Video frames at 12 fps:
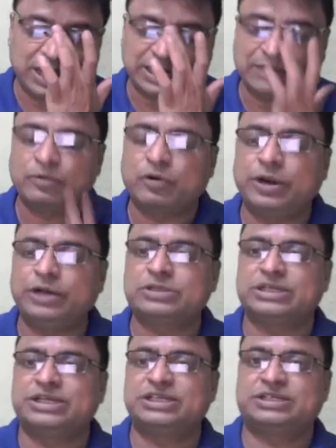I am going to
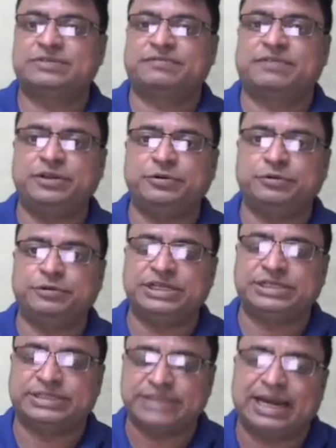suggest for you
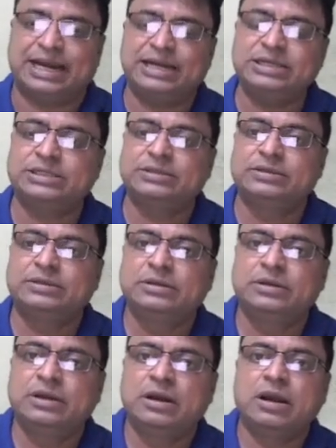is that
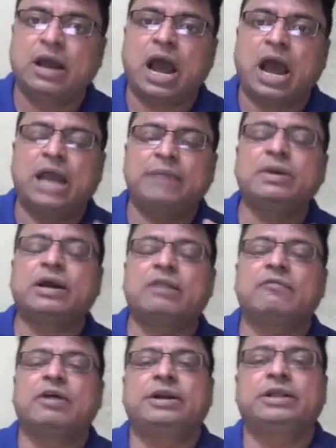I am
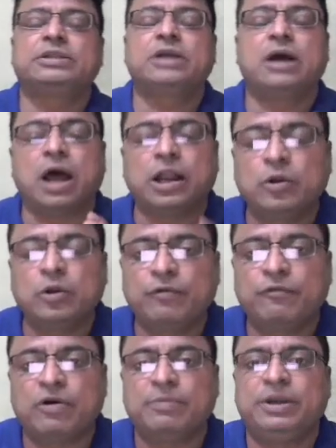converting the unknown
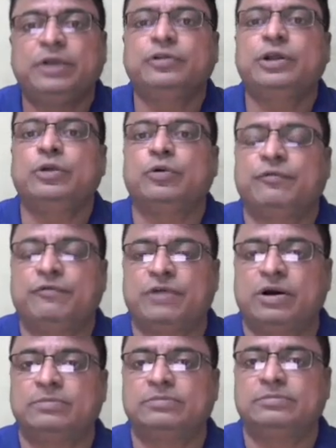form into the known form.